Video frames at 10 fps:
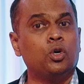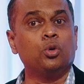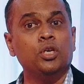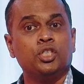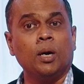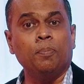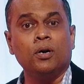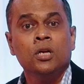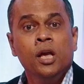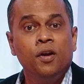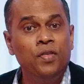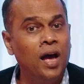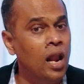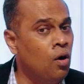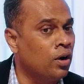do, these shepherds, if they
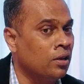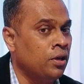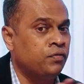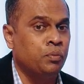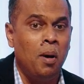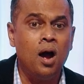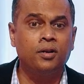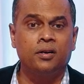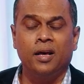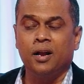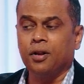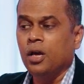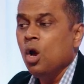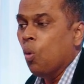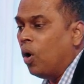allow it, if they've marked a
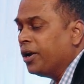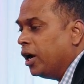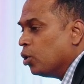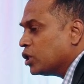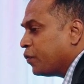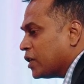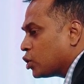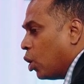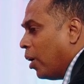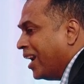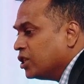territory, what they'll do is first go and